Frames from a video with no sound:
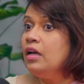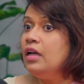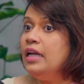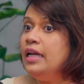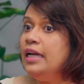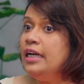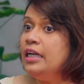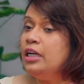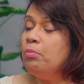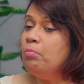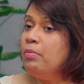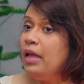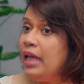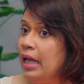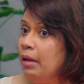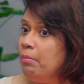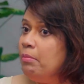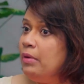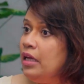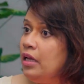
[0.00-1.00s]
it
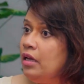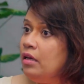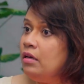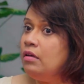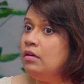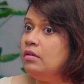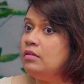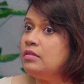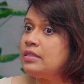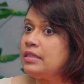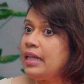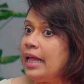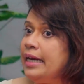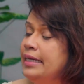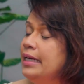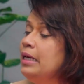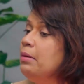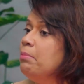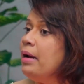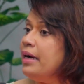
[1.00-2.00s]
may mean
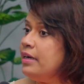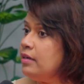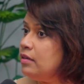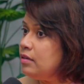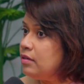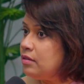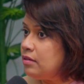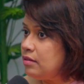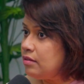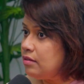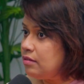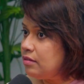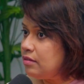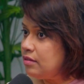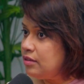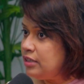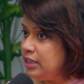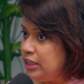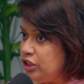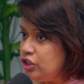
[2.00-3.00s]
slightly better
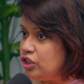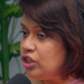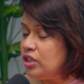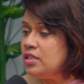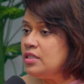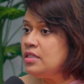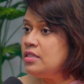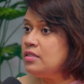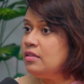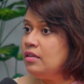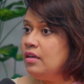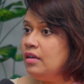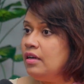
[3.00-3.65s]
teachers.